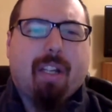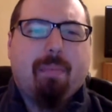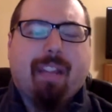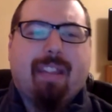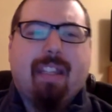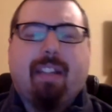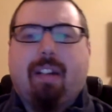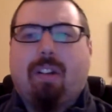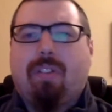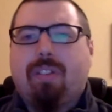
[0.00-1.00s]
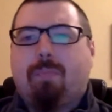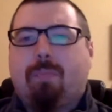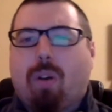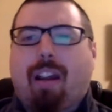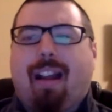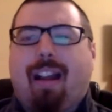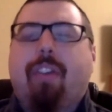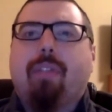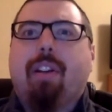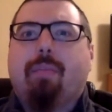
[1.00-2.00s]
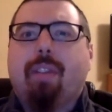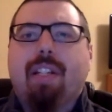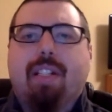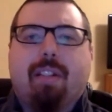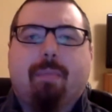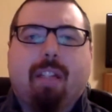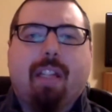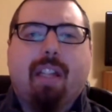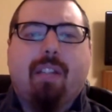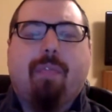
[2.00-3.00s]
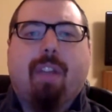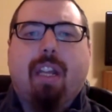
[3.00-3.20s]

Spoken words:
but I think there's more concrete reason to believe